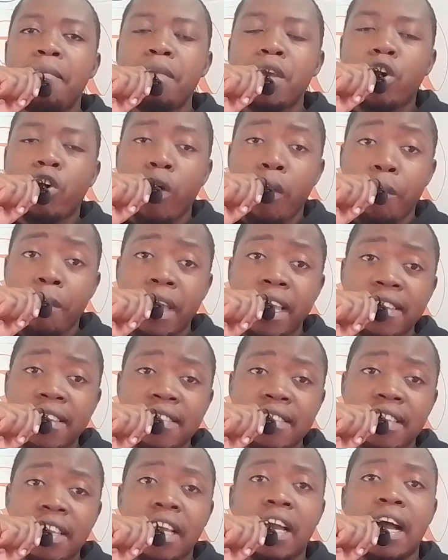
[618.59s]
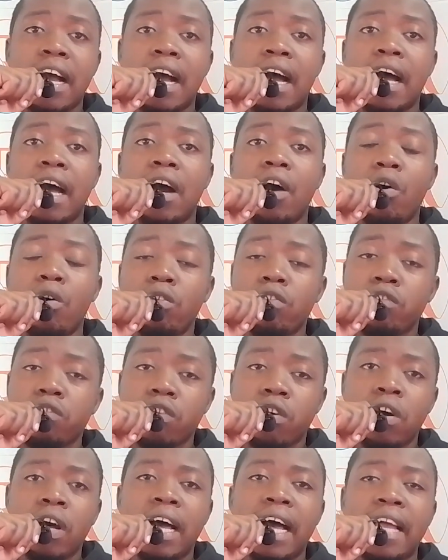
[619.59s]
be commenting
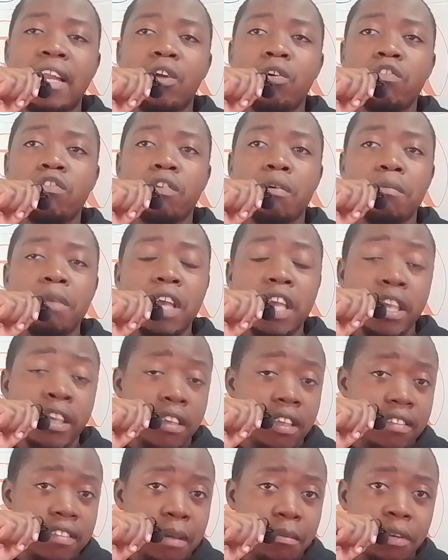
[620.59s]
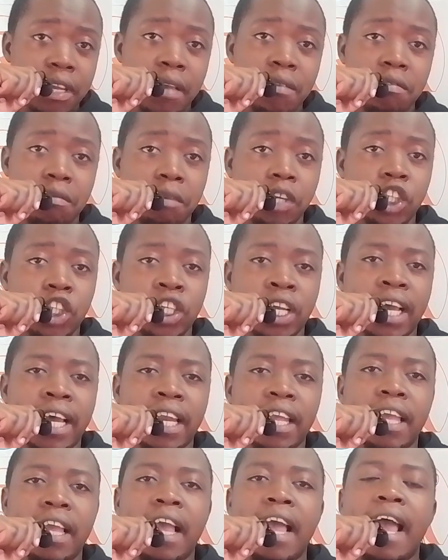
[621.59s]
also, and also be sometimes be
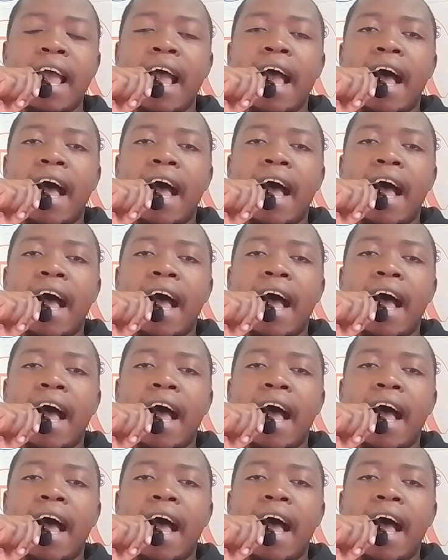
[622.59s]
sharing.